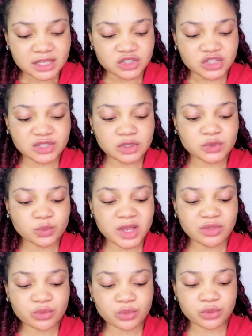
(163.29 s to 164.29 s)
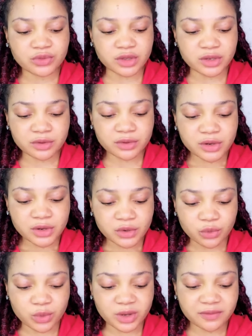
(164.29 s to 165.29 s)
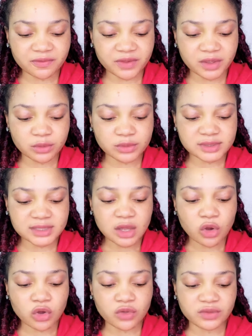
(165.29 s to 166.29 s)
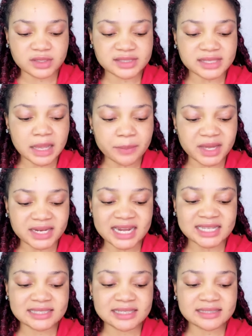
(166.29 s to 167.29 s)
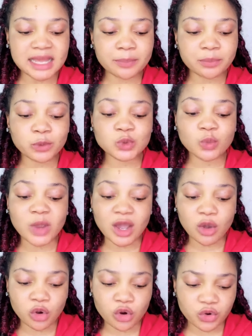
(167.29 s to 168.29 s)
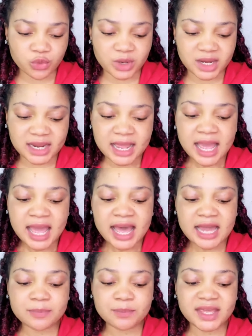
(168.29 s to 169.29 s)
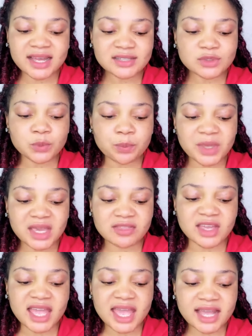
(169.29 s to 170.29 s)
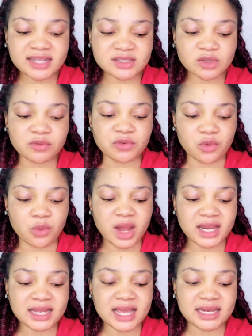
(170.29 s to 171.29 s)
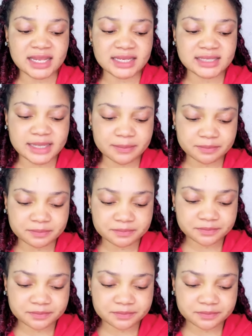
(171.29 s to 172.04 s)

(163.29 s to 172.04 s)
Jesus went through the green fields on the Sabbath, and his disciples were hungry and began to pick the heads of grain and eat them.